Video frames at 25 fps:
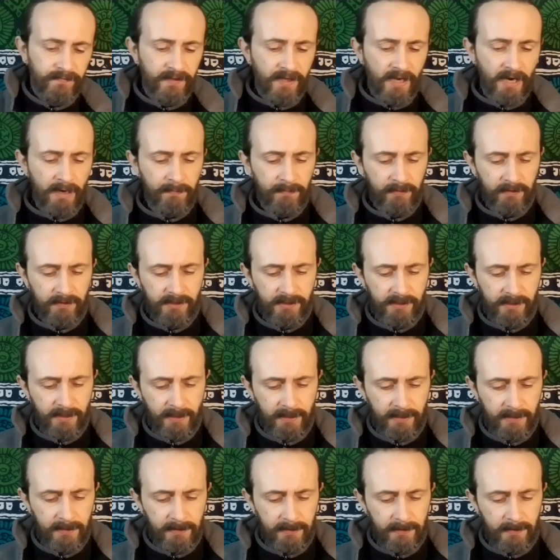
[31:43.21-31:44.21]
the Animals
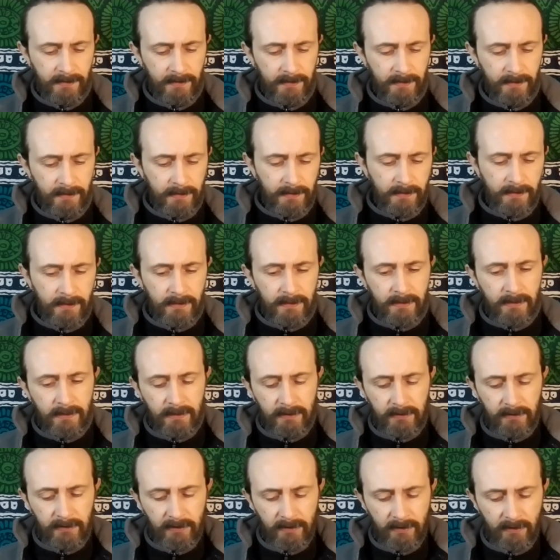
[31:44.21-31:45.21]
deck.
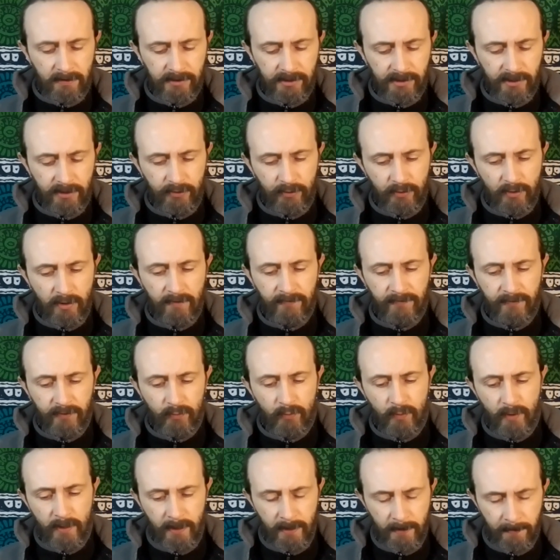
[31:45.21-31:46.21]
Then I'll send you off
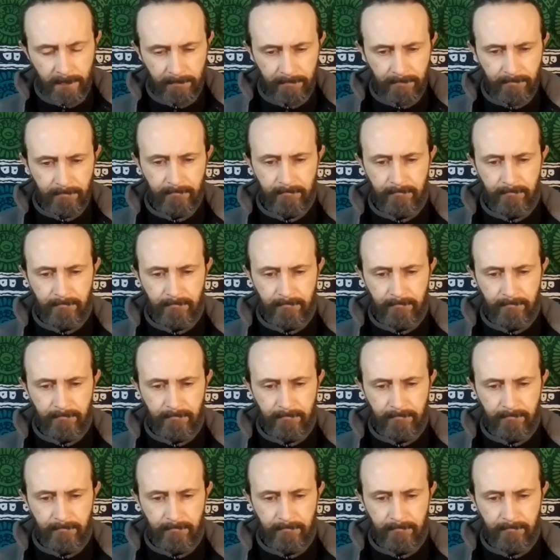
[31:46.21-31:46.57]
your way.